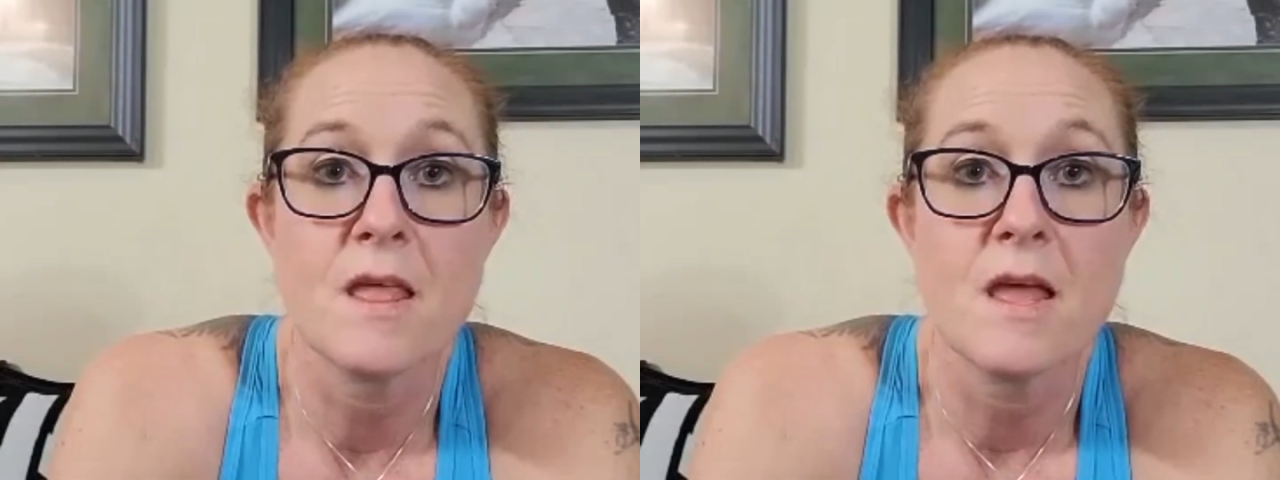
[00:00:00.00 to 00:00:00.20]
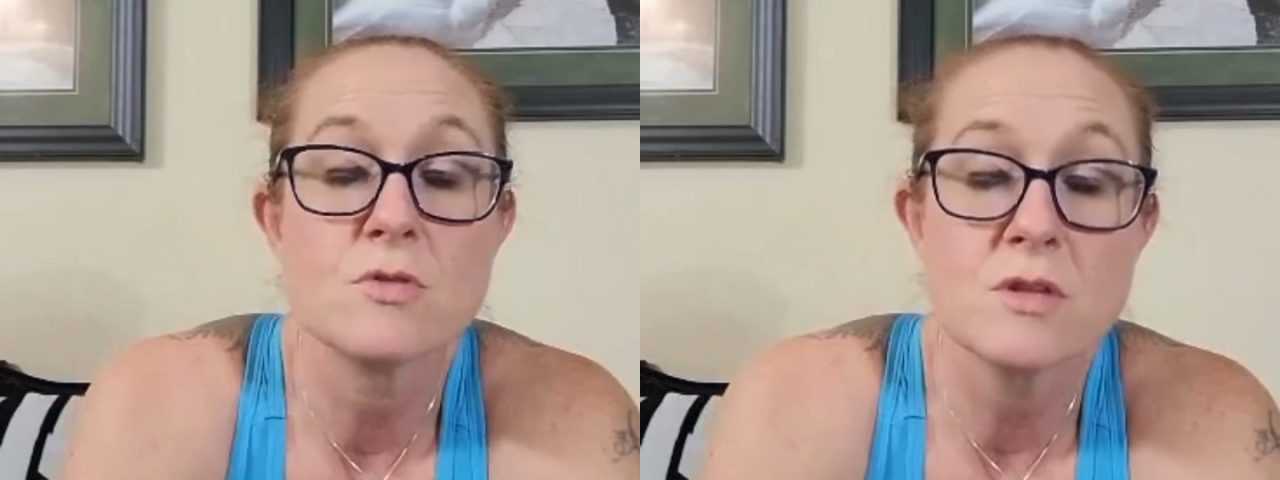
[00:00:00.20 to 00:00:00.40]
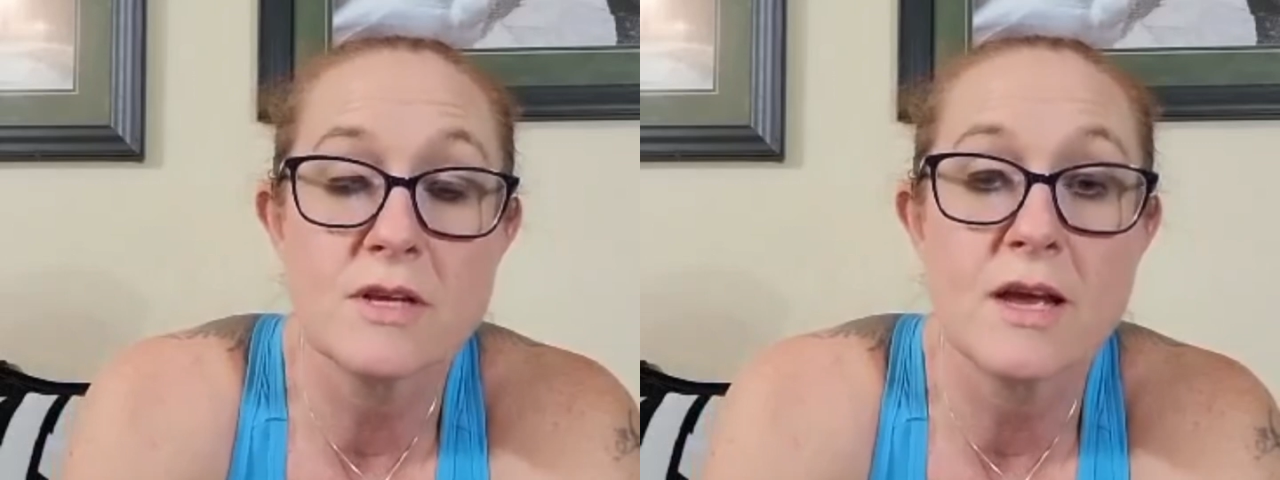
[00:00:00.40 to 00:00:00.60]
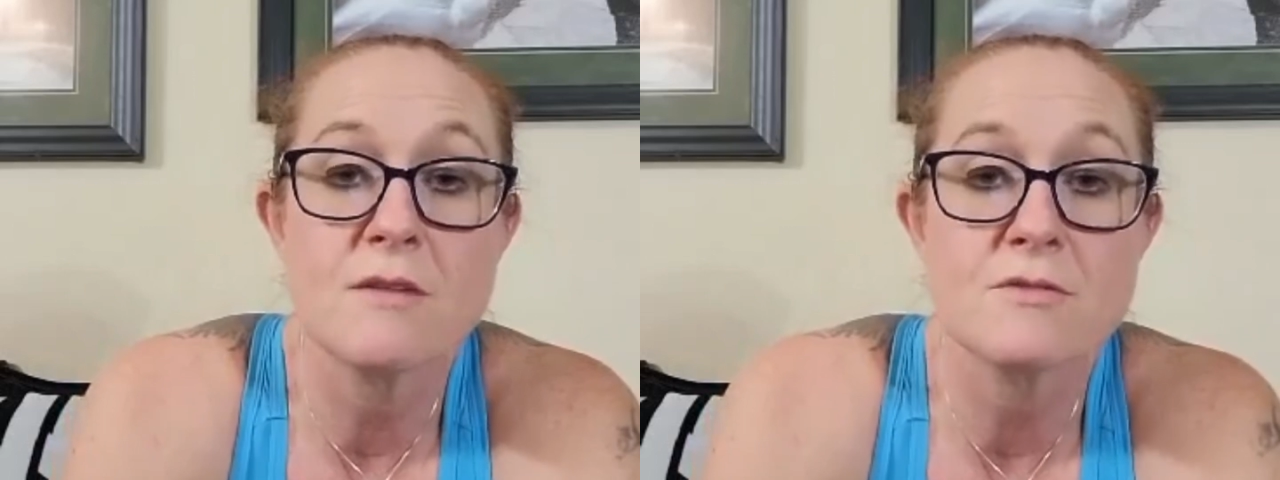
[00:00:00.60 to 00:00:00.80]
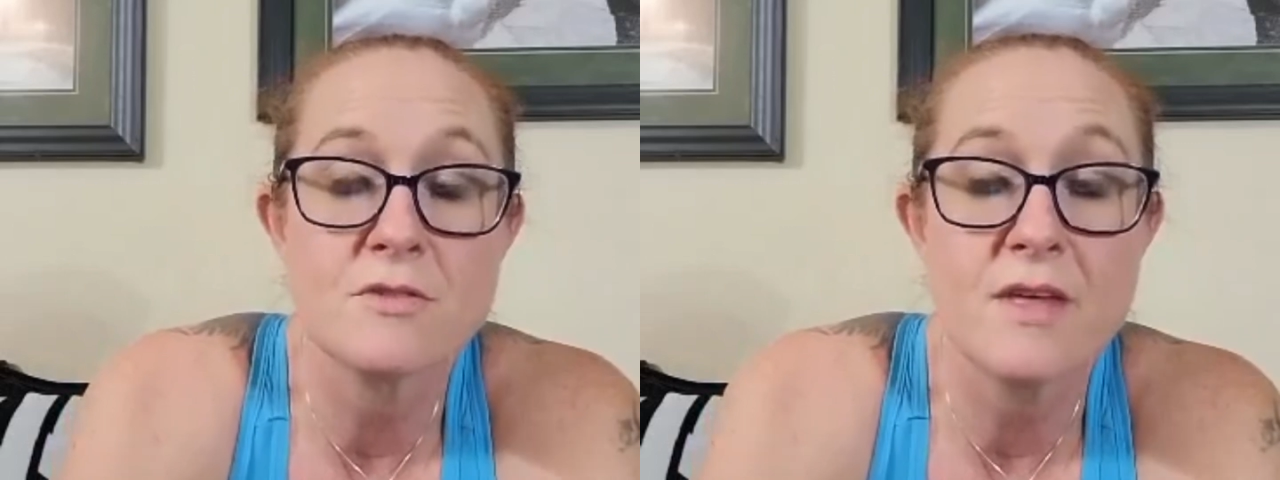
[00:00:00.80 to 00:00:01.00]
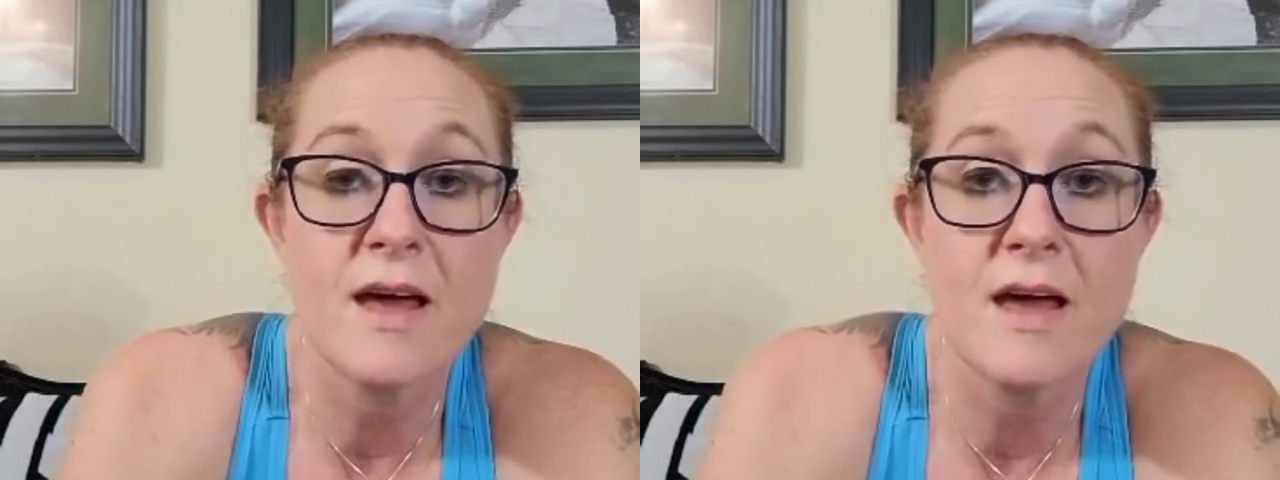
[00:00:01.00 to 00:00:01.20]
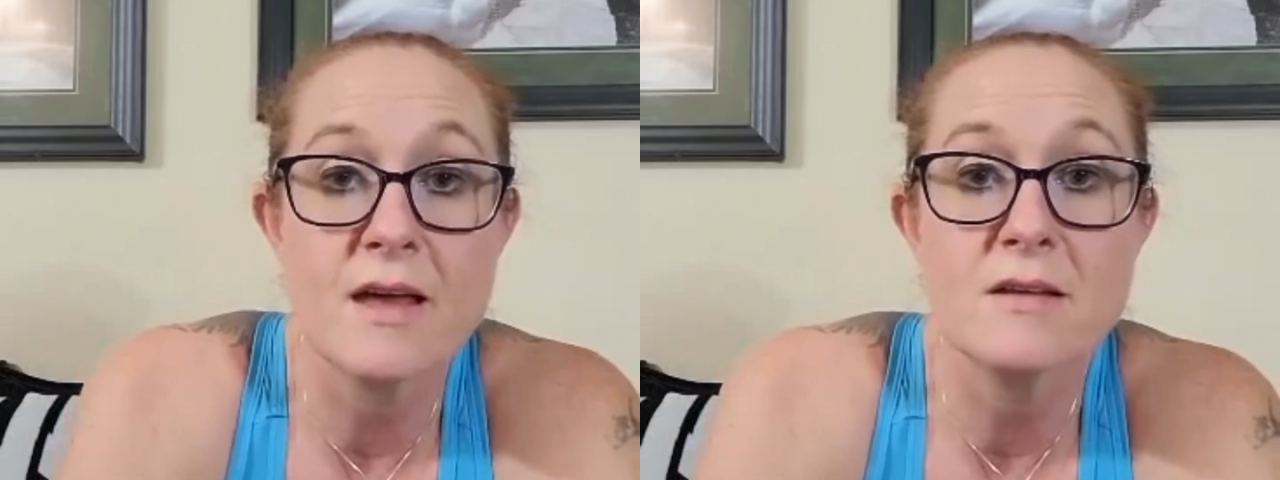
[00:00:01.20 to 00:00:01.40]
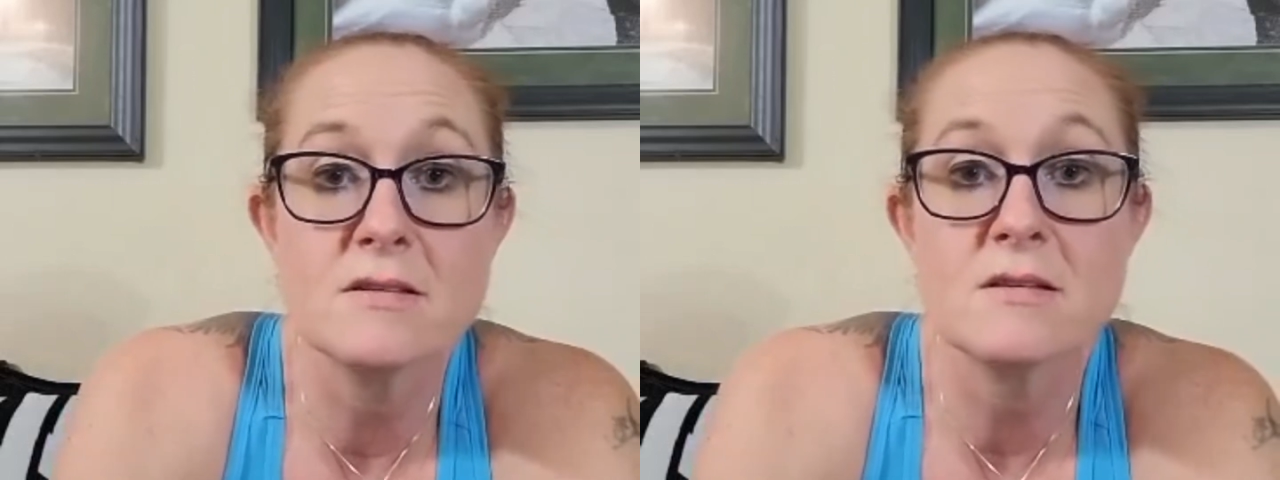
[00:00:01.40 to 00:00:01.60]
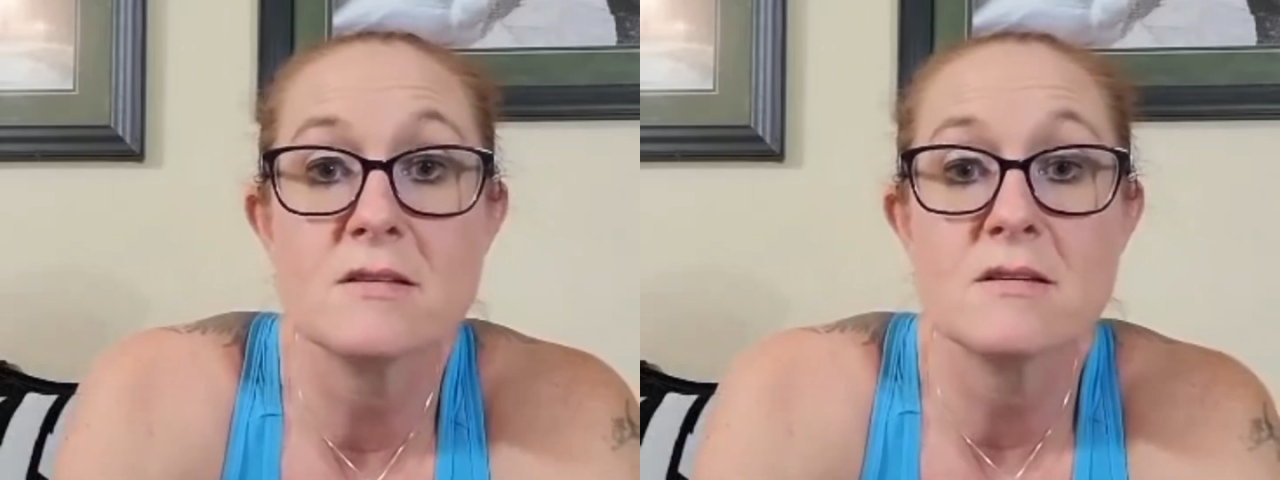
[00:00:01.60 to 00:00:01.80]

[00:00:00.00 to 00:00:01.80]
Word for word: Shortly after that,